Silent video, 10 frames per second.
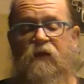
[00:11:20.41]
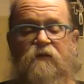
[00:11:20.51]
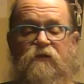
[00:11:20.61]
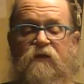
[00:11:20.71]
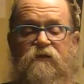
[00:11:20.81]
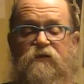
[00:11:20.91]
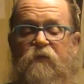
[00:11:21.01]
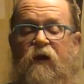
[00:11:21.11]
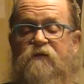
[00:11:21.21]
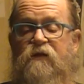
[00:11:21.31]
And she gets to
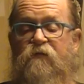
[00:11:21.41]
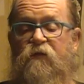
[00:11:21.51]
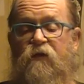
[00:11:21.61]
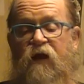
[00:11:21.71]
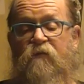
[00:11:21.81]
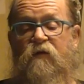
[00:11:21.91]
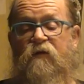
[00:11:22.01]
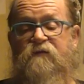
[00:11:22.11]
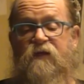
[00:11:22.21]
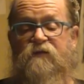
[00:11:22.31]
smack stuff with her hammer,
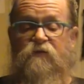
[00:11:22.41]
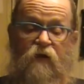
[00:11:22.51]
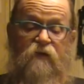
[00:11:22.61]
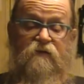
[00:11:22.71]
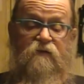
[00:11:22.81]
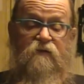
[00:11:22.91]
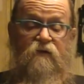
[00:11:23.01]
because that's great.